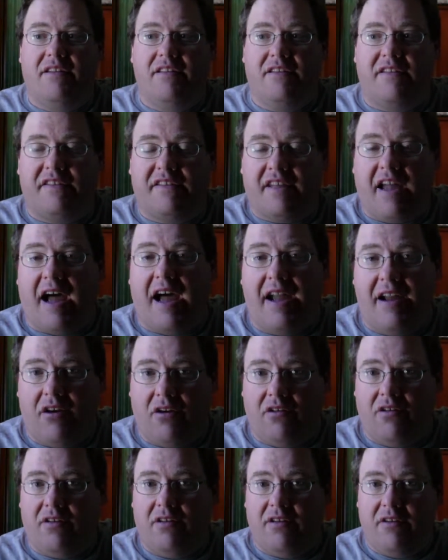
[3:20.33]

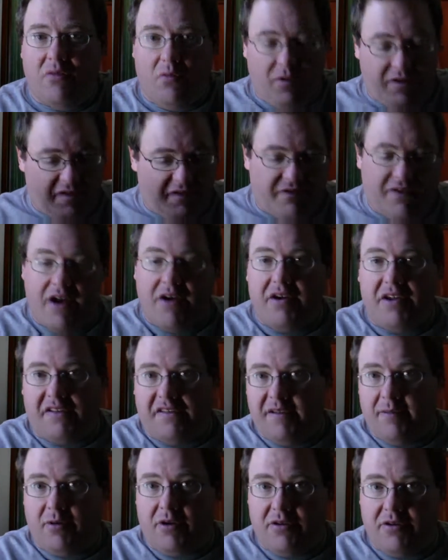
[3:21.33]
style was very
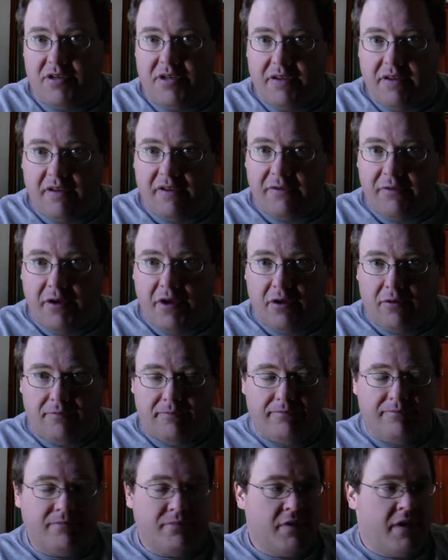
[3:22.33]
similar to this
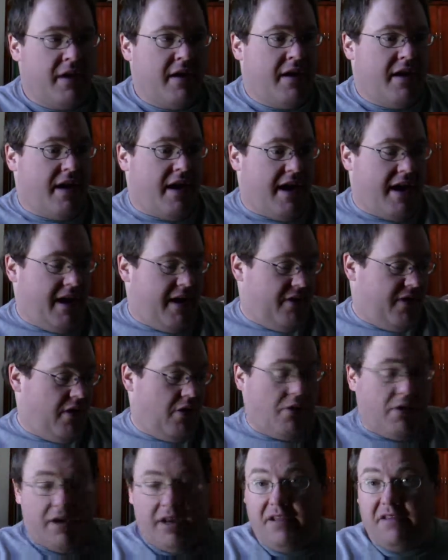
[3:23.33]
film.
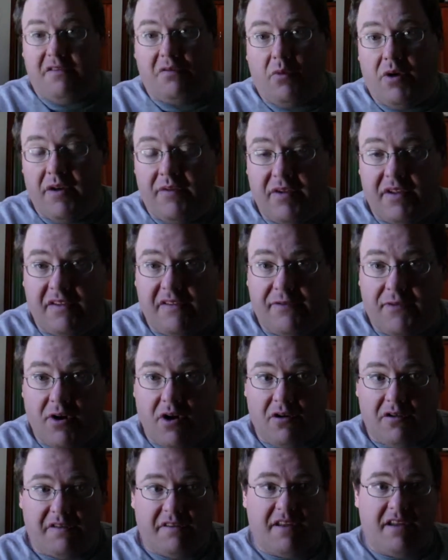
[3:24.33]
Though it is one of his
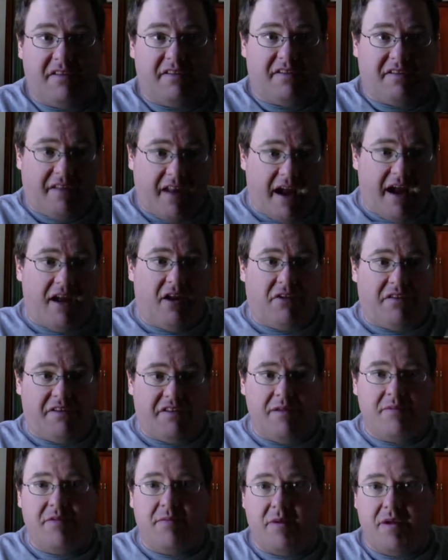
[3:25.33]
first. His style
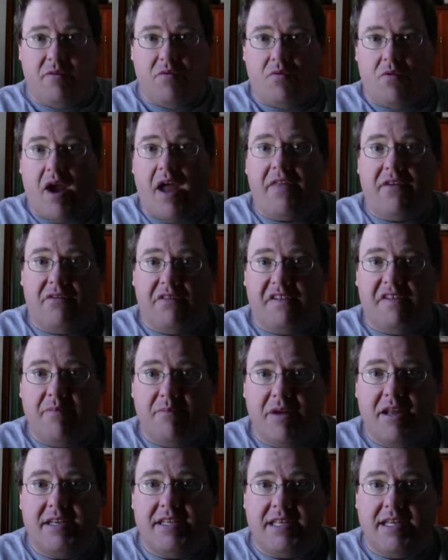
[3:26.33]
seemed to be rather
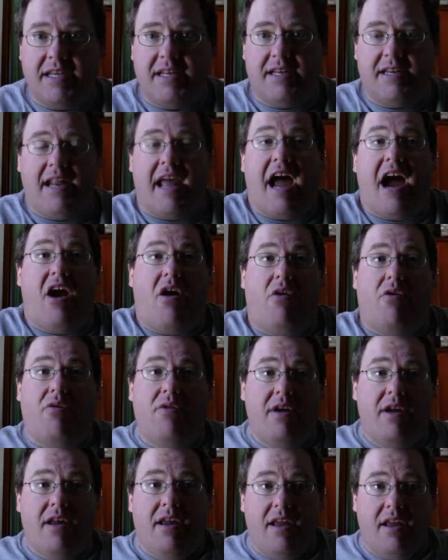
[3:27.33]
cemented, and
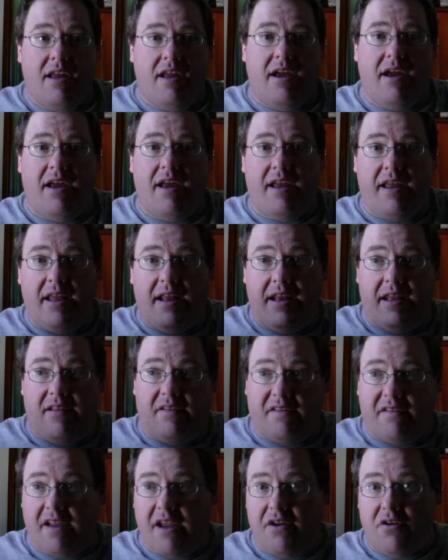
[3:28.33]
now, in
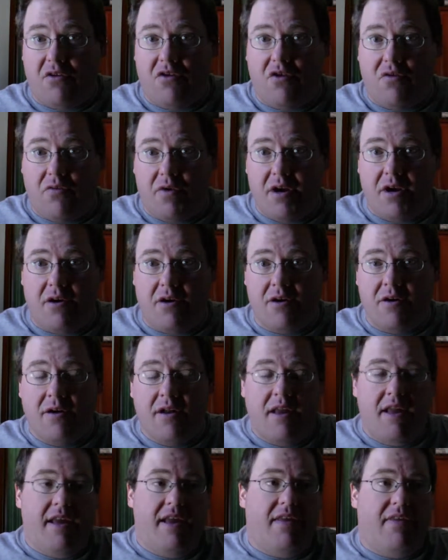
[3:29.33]
his later career,
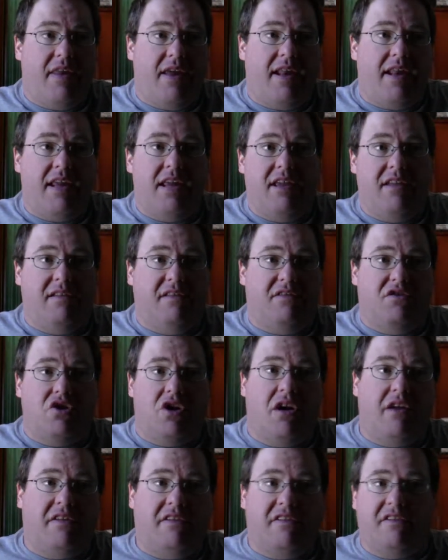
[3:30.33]
that he's
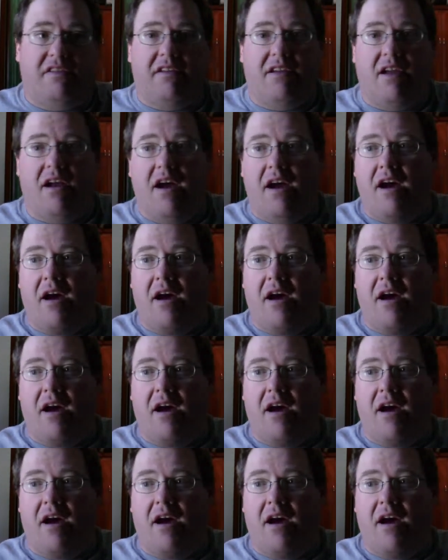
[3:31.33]
just